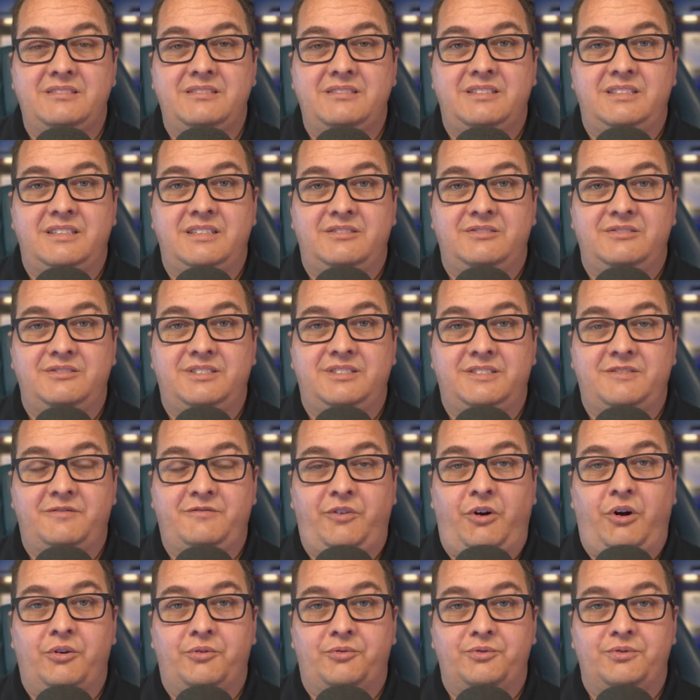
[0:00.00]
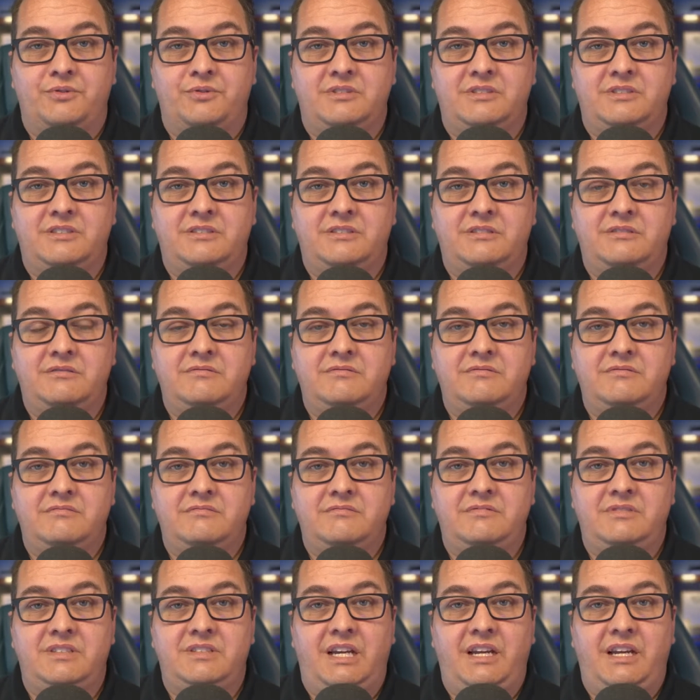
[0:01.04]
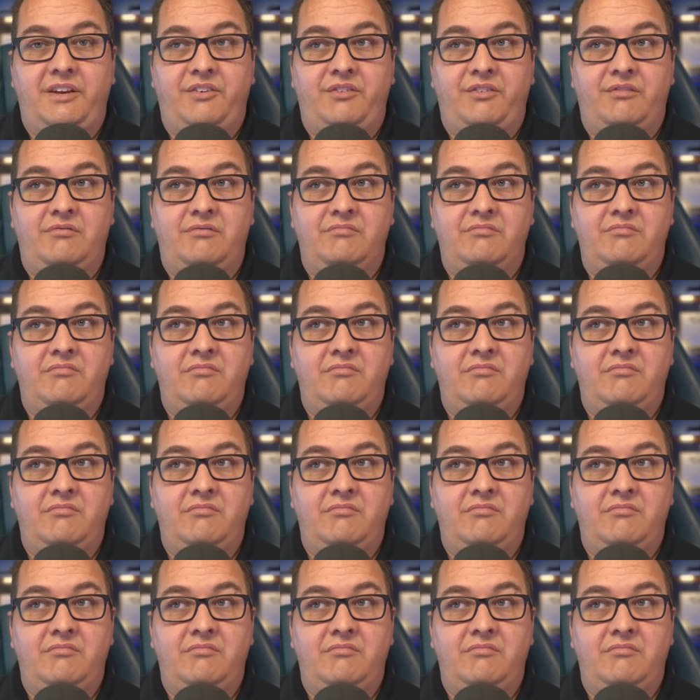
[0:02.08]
those default rules, then